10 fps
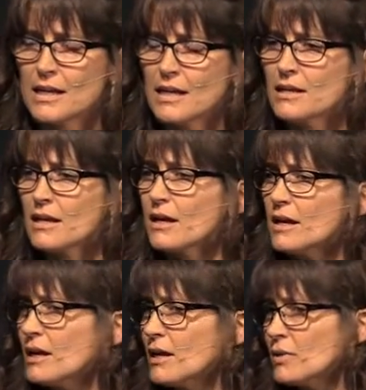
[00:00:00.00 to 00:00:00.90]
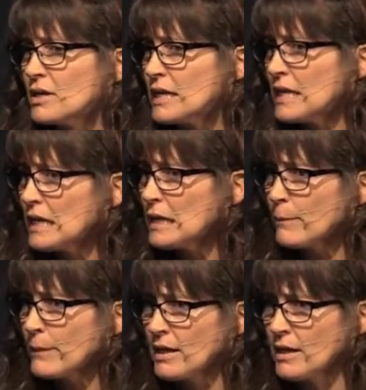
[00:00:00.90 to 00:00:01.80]
And I want to
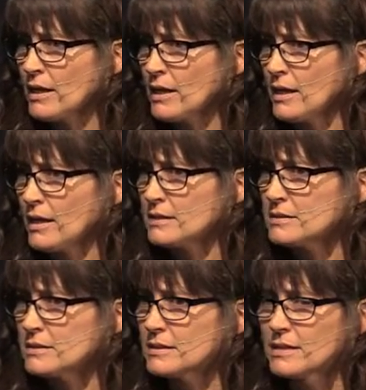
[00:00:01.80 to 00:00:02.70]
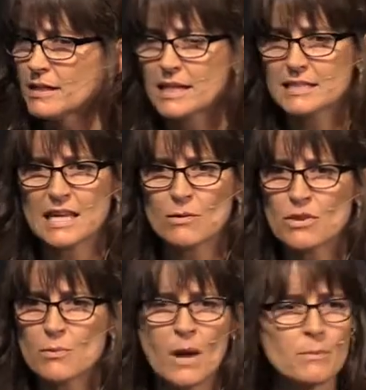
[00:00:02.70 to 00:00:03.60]
keep it. It's like
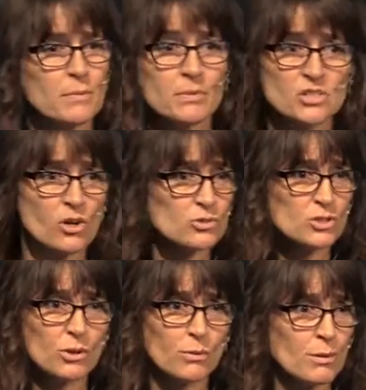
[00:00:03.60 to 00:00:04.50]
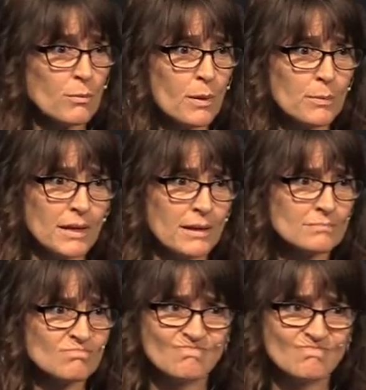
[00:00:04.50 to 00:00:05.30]
with a puppy, but don't do it with a puppy.